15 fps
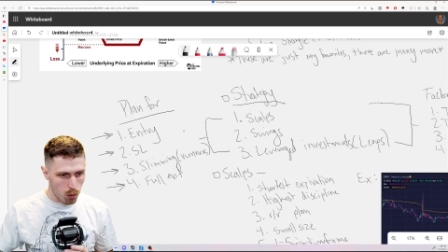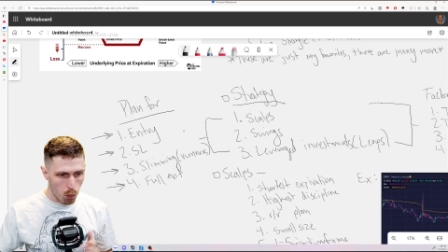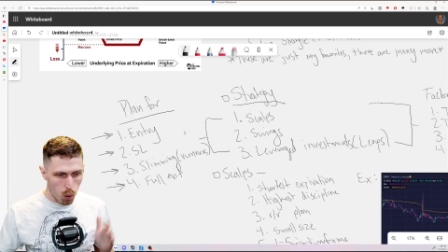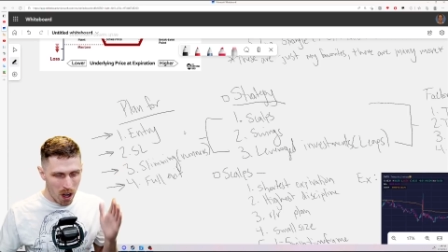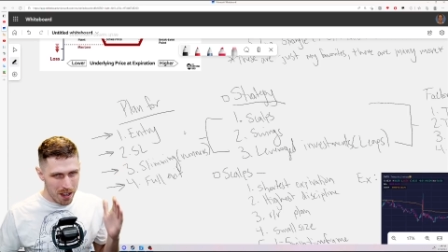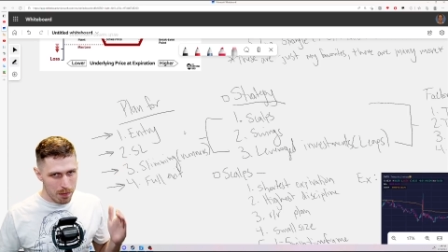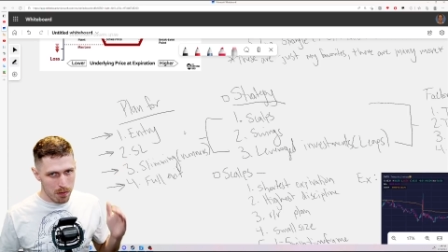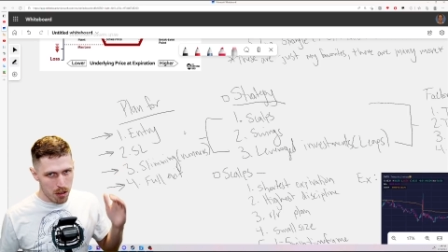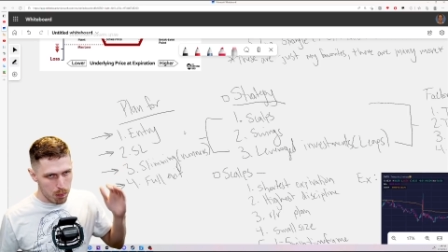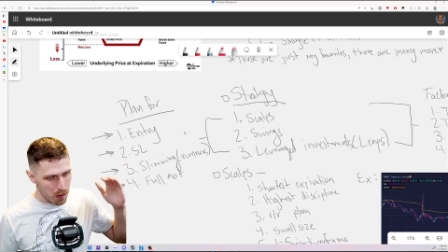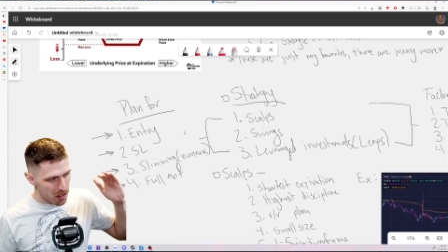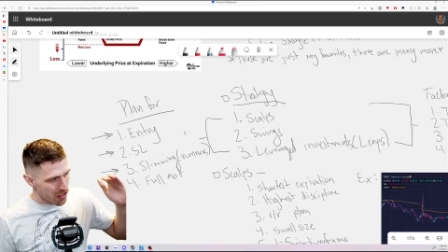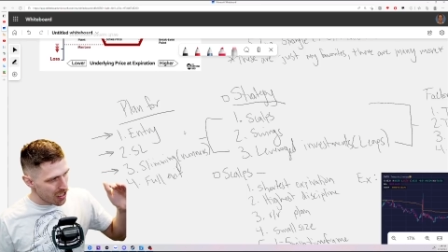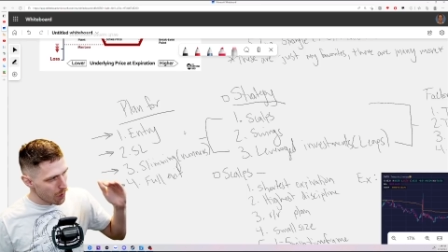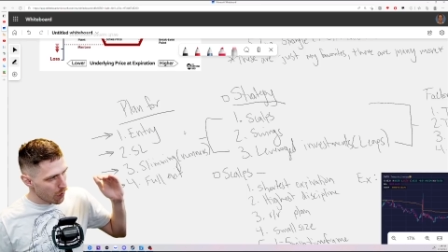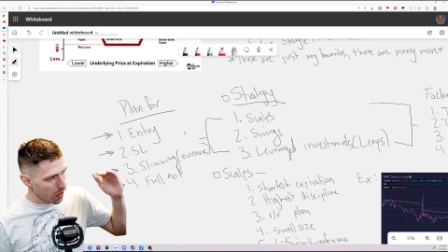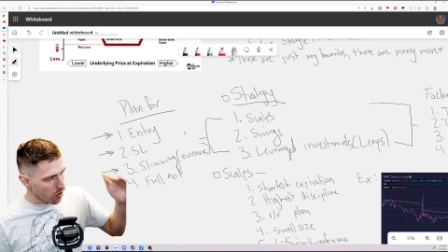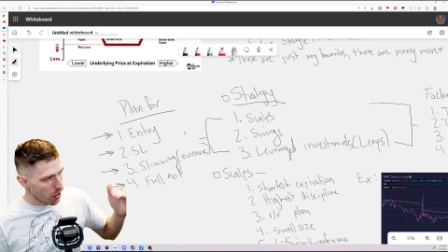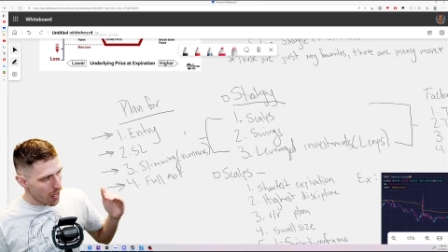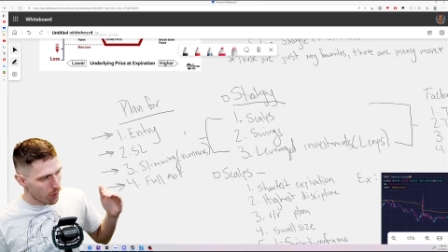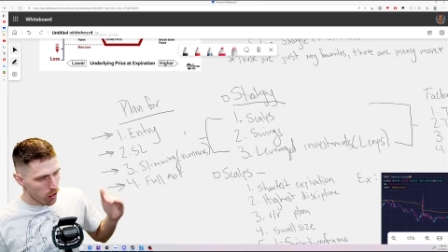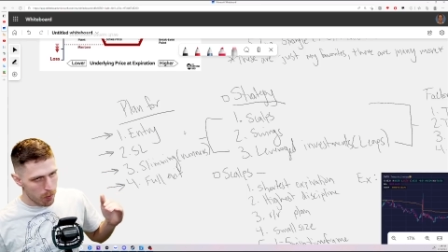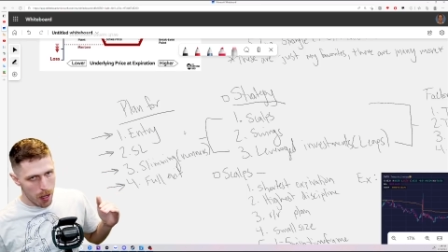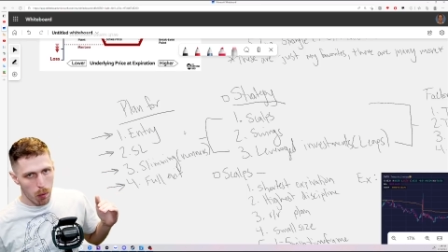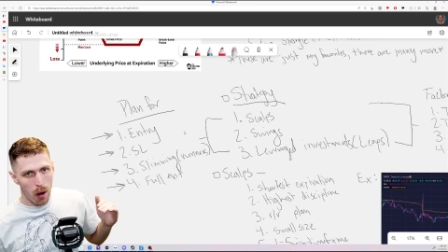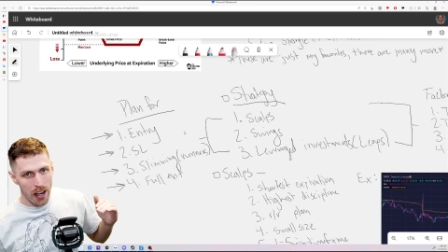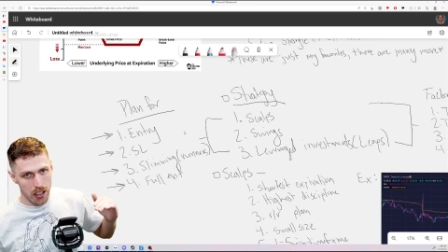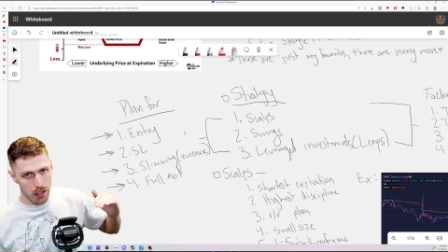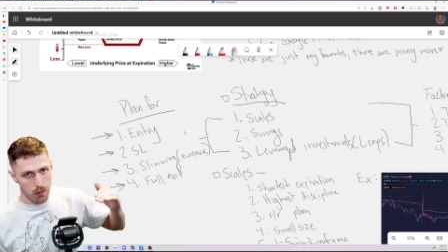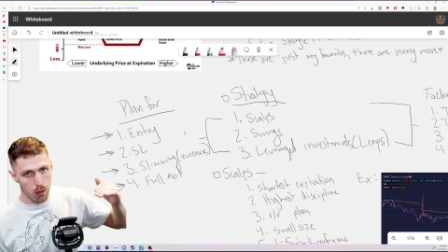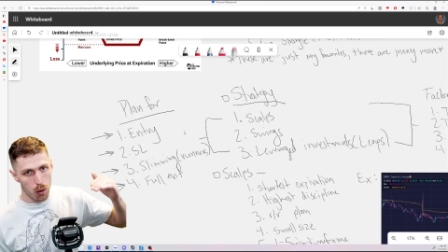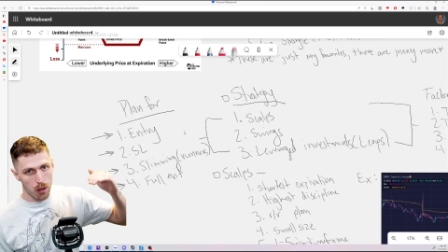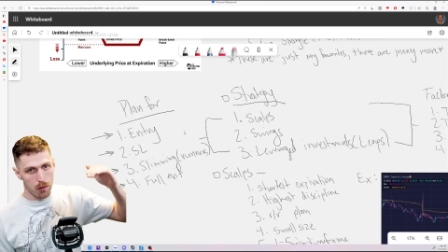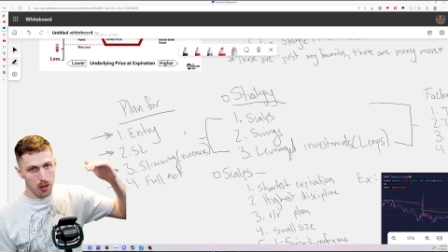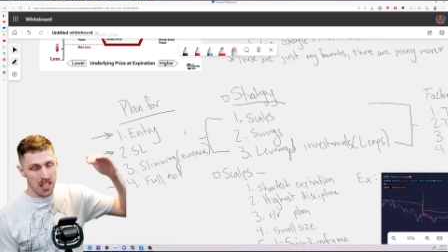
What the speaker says: What specific level am I watching for